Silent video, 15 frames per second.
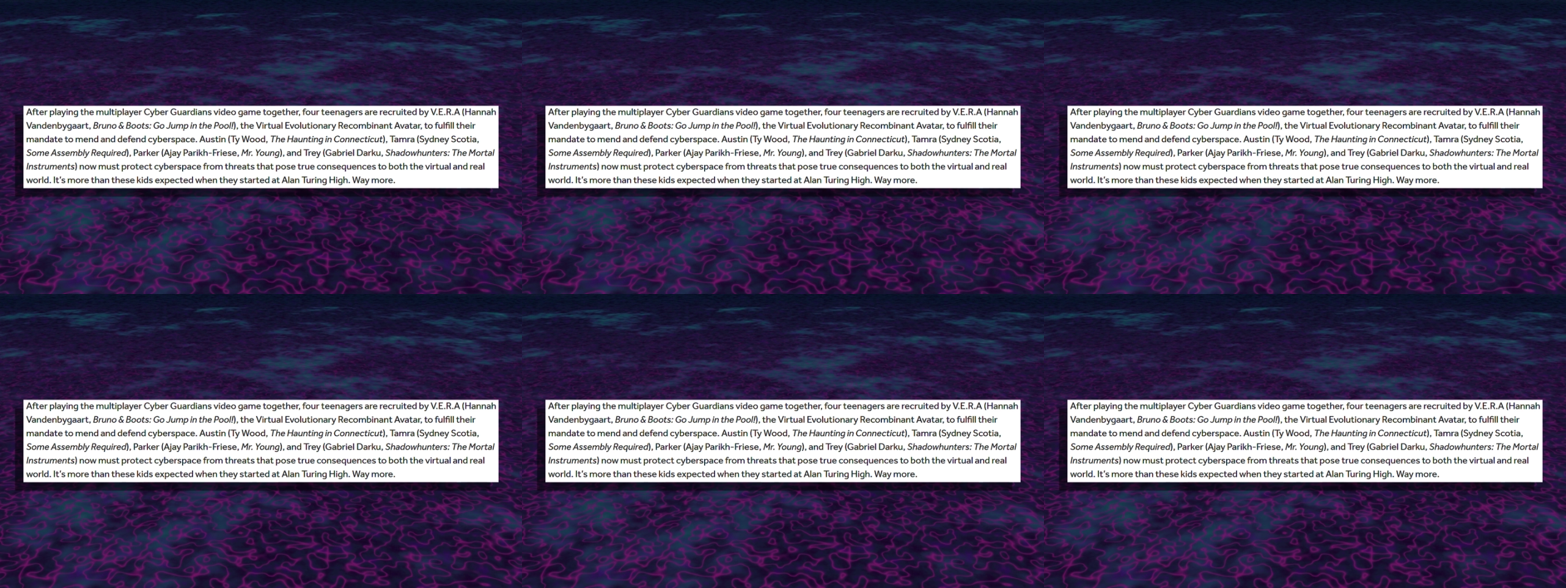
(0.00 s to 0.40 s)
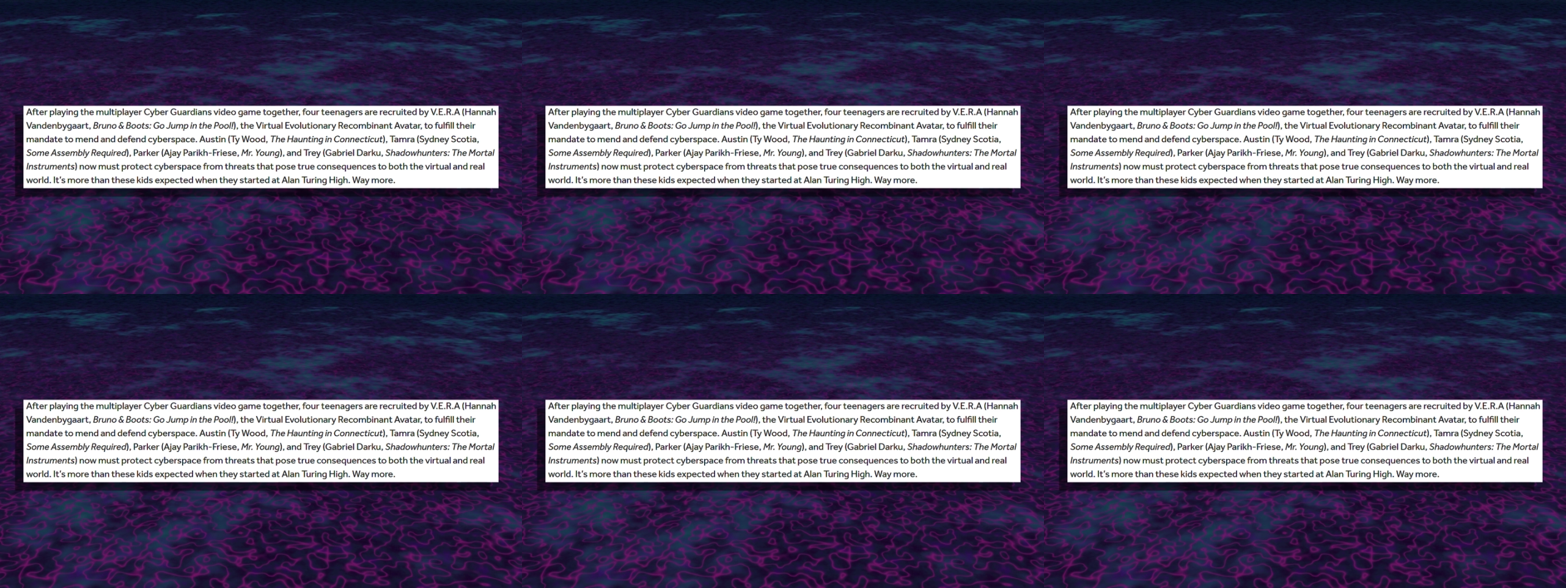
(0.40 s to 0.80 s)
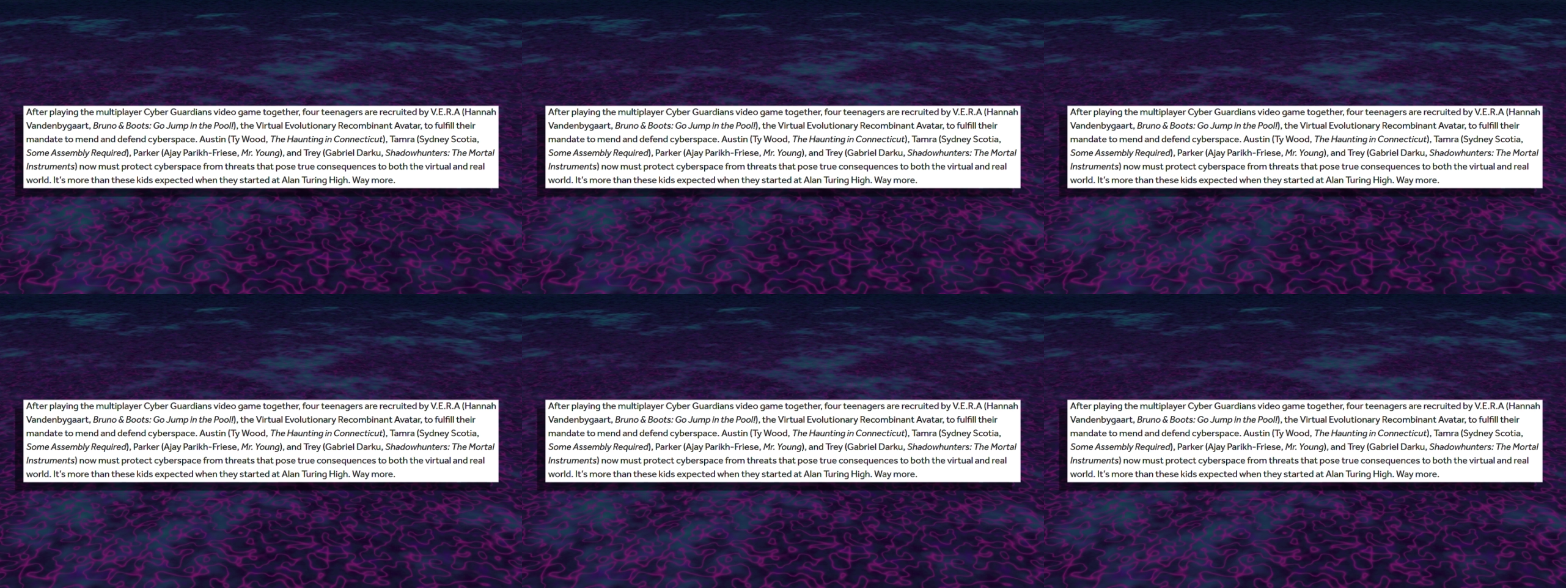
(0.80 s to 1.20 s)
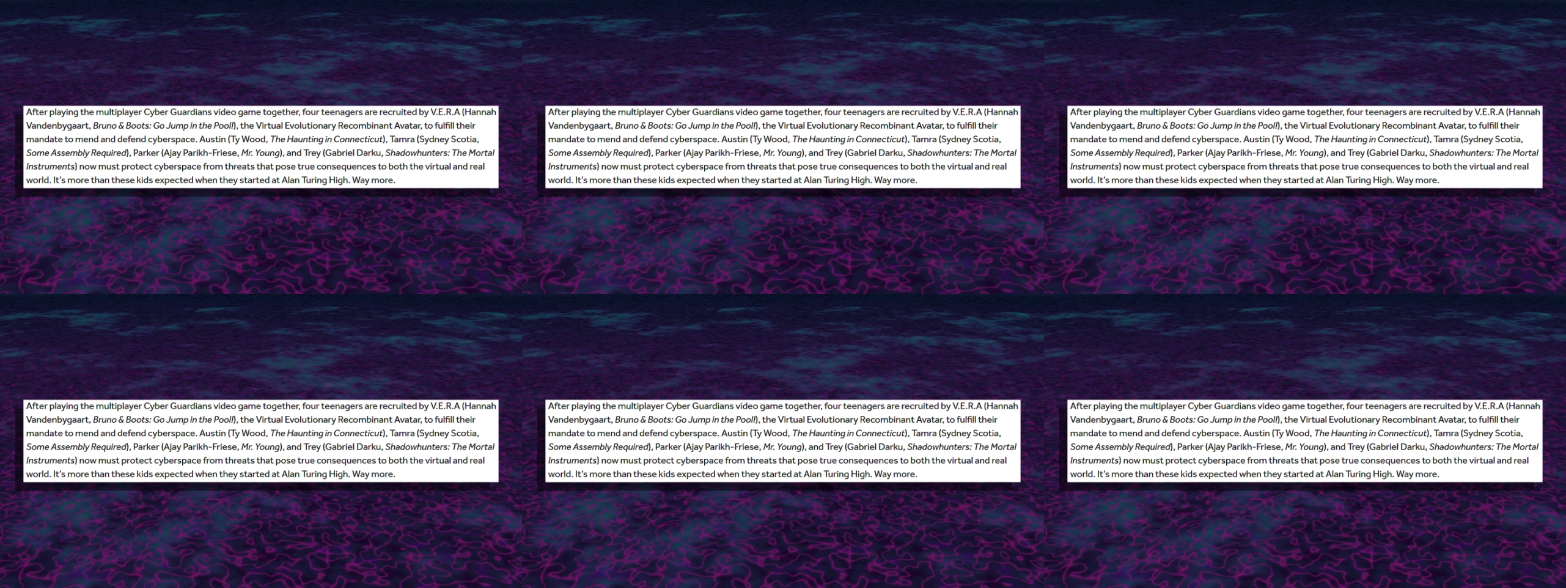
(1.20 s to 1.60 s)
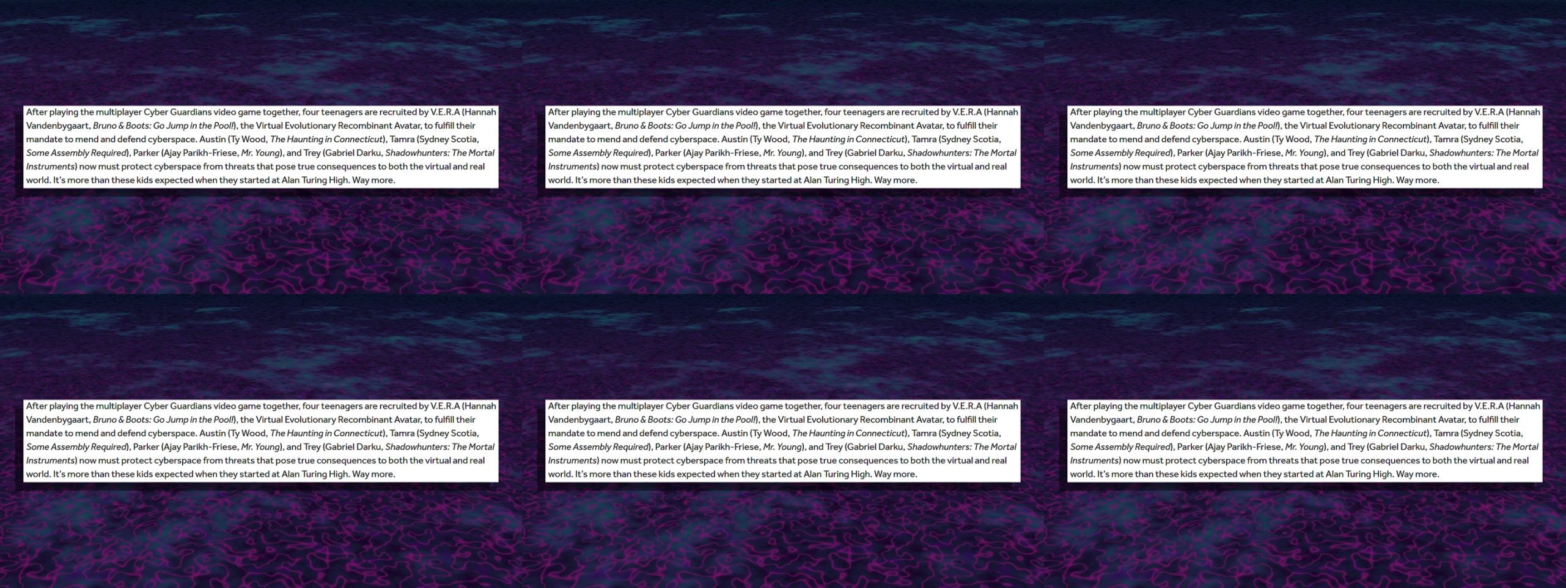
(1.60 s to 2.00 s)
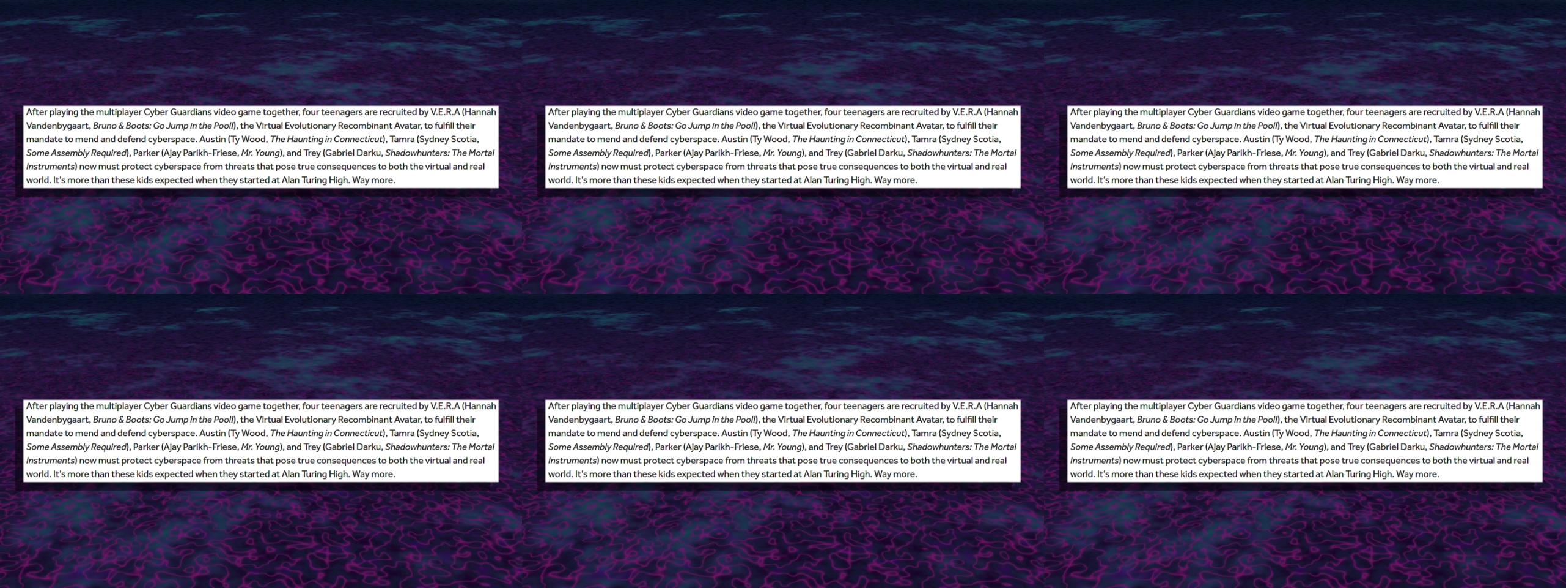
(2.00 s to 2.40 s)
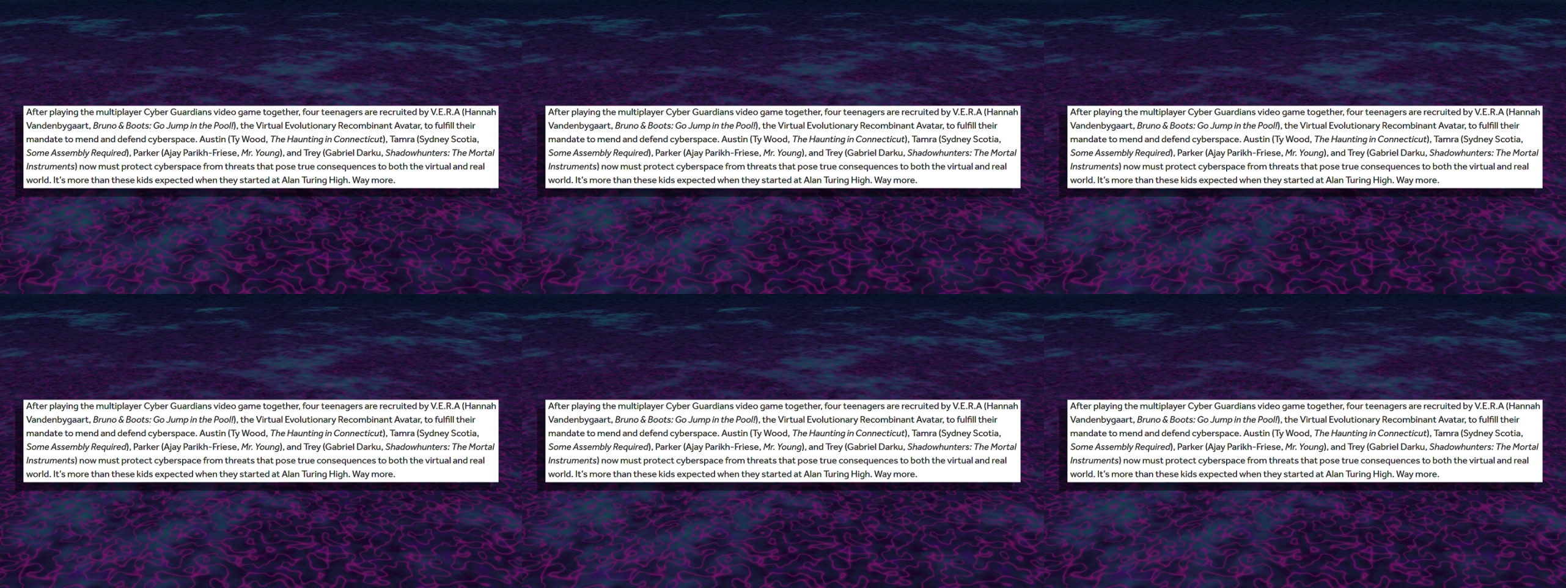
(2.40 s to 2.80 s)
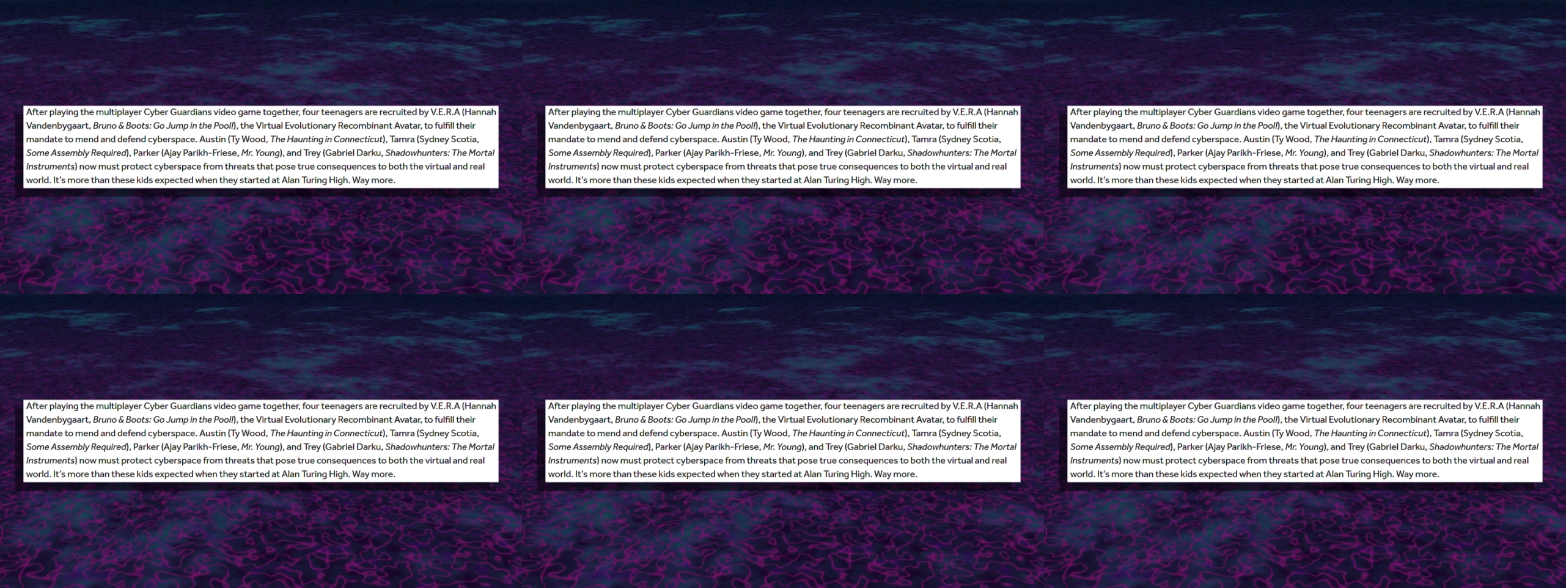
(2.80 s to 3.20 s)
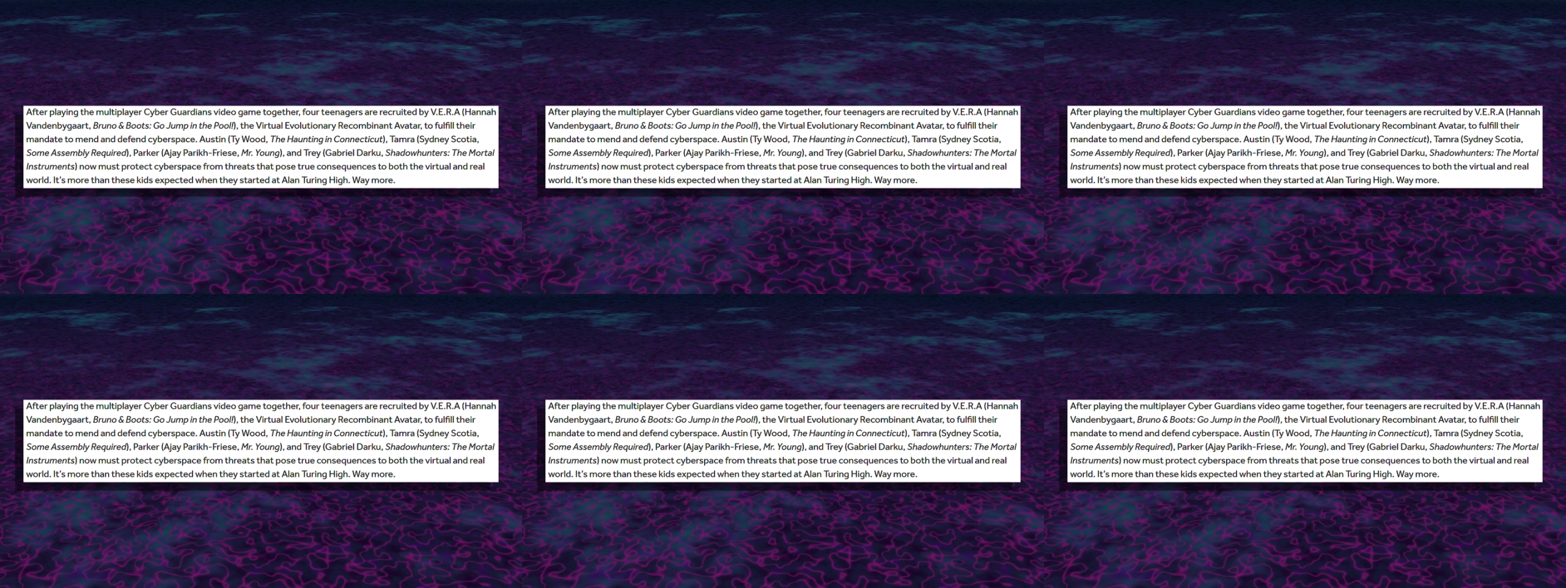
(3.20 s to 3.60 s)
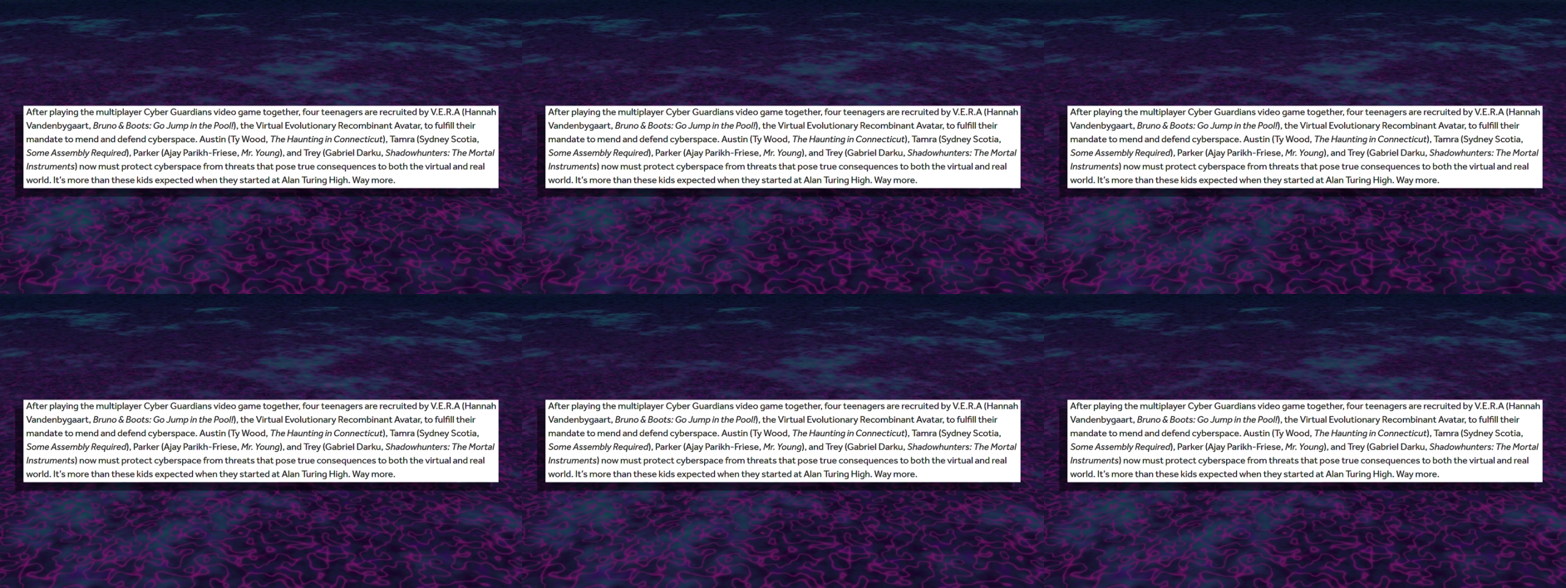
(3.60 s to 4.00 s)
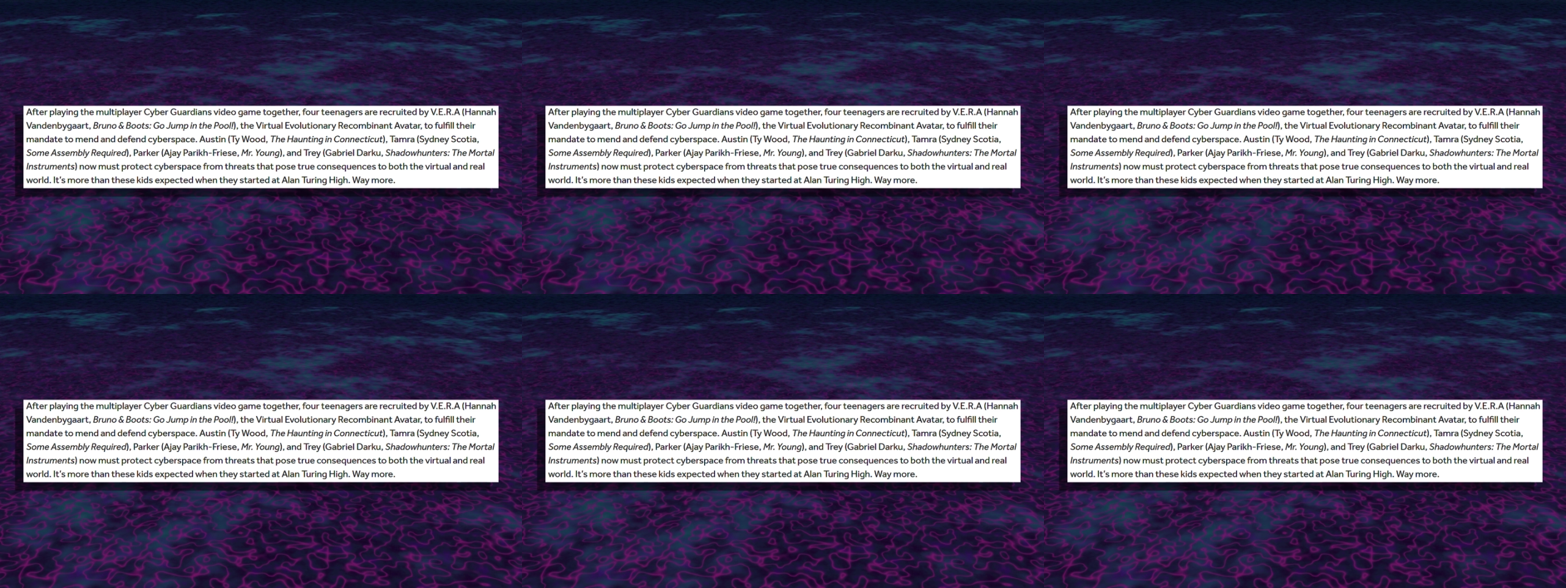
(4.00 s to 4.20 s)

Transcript: (no speaker visible)